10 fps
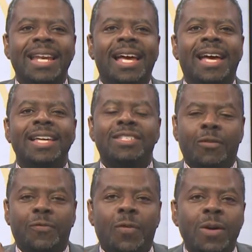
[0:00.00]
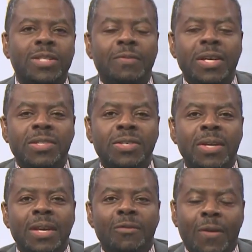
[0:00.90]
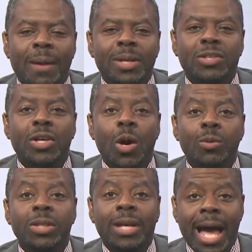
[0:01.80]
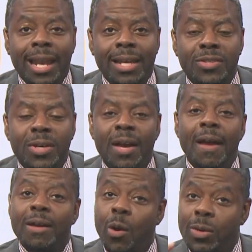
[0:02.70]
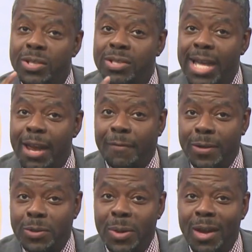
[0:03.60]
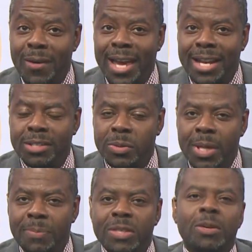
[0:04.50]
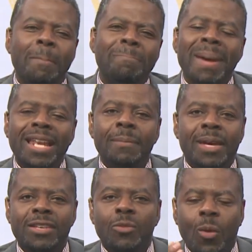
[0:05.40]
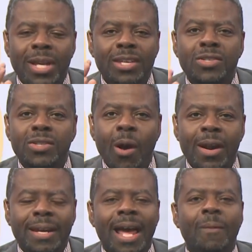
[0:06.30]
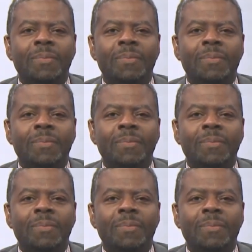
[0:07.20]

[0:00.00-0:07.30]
uh, he's the first of his family to go to college going to Stanford. So he already got his acceptance mainly because of what he started. Now,